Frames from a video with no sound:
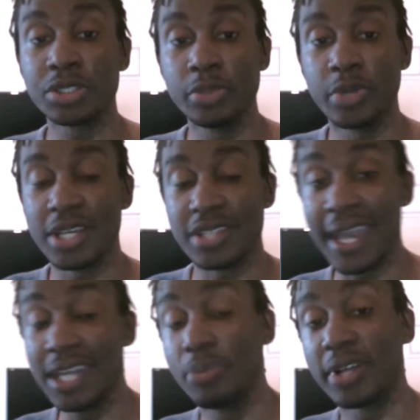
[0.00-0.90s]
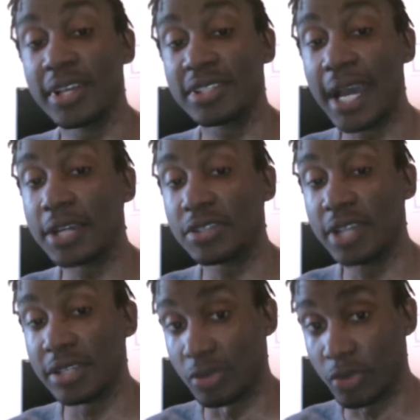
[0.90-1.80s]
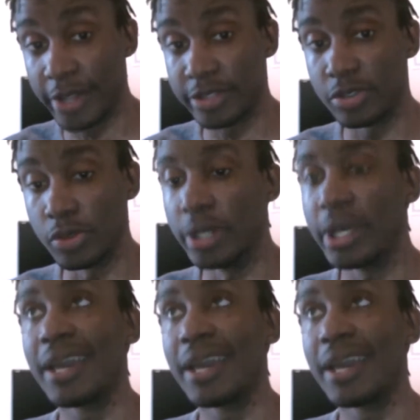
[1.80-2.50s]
because Aniplex actually has the rights to it.